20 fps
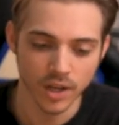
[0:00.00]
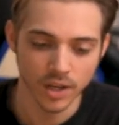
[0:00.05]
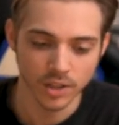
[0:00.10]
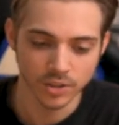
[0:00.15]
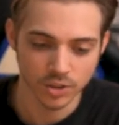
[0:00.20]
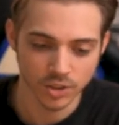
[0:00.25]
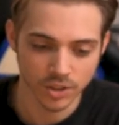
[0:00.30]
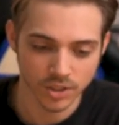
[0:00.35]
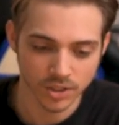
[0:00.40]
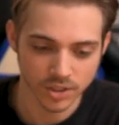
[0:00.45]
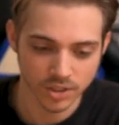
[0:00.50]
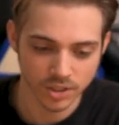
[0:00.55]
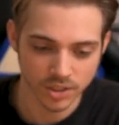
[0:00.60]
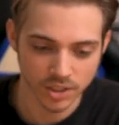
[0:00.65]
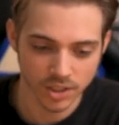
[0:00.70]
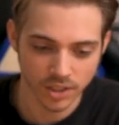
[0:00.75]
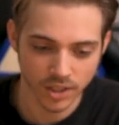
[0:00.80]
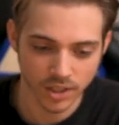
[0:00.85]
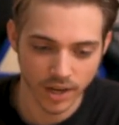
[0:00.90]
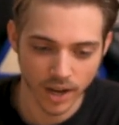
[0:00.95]
So you can
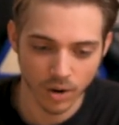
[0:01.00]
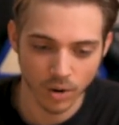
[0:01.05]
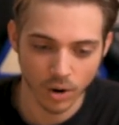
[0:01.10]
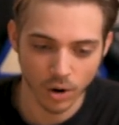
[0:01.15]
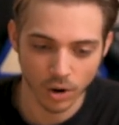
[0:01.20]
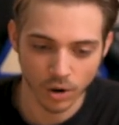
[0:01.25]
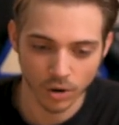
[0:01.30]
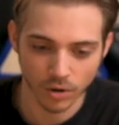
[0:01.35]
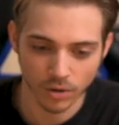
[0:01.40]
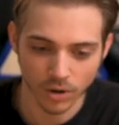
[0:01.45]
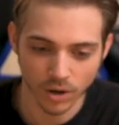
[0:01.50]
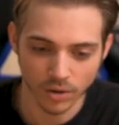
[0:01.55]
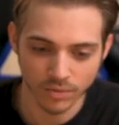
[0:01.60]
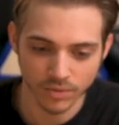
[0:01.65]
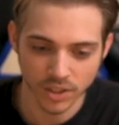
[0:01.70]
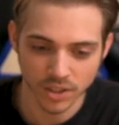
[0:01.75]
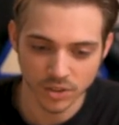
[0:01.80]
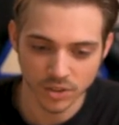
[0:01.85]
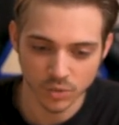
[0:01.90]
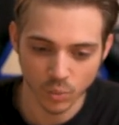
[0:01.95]
see how all of
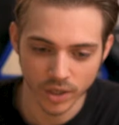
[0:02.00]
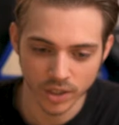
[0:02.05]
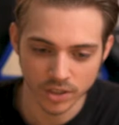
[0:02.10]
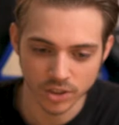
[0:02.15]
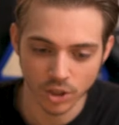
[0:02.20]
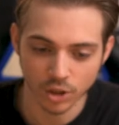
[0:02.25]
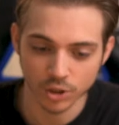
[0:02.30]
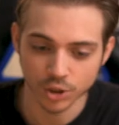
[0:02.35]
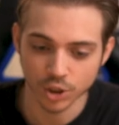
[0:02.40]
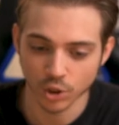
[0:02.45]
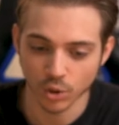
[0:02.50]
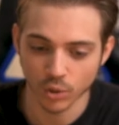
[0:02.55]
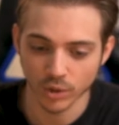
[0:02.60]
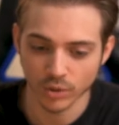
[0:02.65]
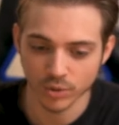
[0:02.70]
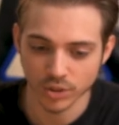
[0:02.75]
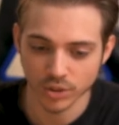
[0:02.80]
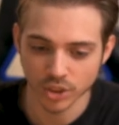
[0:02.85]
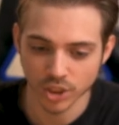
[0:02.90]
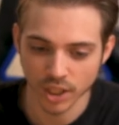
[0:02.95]
these wicks are showing
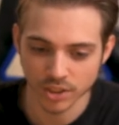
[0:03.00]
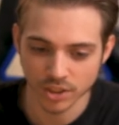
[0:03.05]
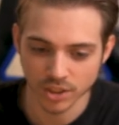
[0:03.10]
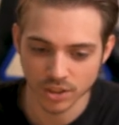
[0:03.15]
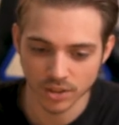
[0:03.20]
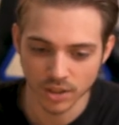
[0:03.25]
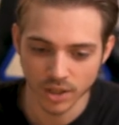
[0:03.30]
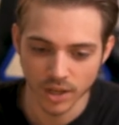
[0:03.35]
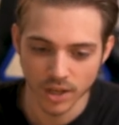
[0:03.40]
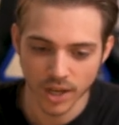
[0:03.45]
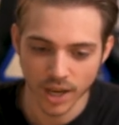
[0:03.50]
rejection,